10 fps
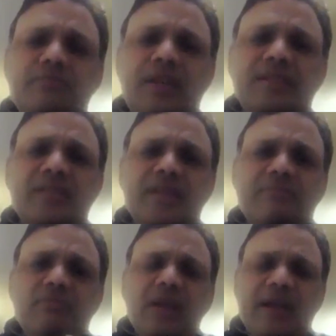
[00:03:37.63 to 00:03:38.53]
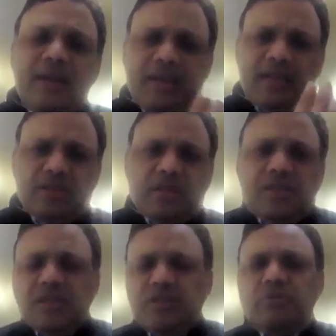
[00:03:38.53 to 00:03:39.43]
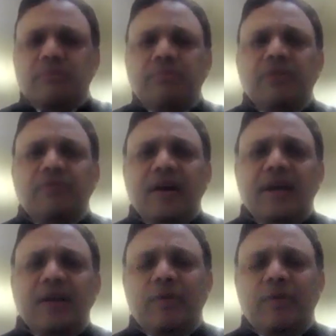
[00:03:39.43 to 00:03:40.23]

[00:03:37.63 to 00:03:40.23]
let's say, 90s, just to simplify it,